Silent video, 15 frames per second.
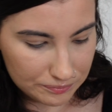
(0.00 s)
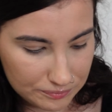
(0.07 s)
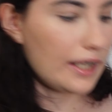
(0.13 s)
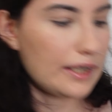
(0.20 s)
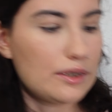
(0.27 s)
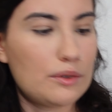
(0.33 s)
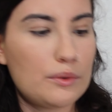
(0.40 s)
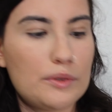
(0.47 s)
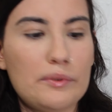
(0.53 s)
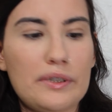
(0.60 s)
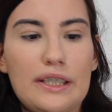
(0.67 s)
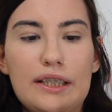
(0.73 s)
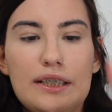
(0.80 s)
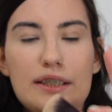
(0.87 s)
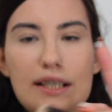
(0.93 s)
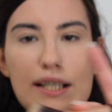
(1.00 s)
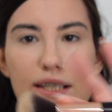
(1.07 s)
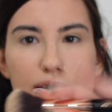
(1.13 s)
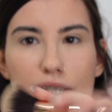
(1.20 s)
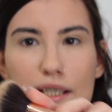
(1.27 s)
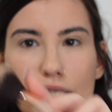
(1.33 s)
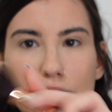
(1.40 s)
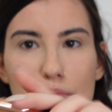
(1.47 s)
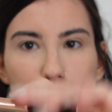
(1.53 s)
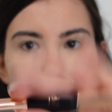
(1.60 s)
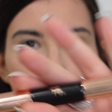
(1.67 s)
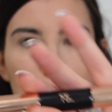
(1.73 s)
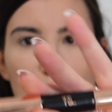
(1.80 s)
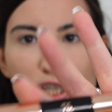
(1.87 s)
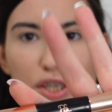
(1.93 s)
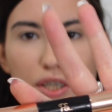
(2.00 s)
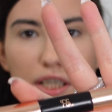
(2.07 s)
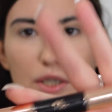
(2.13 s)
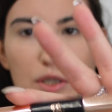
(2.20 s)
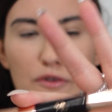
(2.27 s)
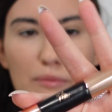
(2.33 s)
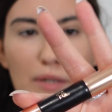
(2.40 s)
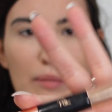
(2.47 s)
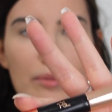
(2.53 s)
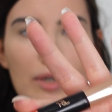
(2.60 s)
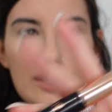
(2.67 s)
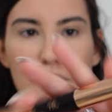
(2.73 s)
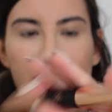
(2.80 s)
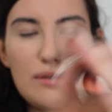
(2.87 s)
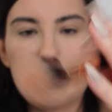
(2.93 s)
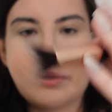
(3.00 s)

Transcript: I go in with like the same brush that I use for my bronzer,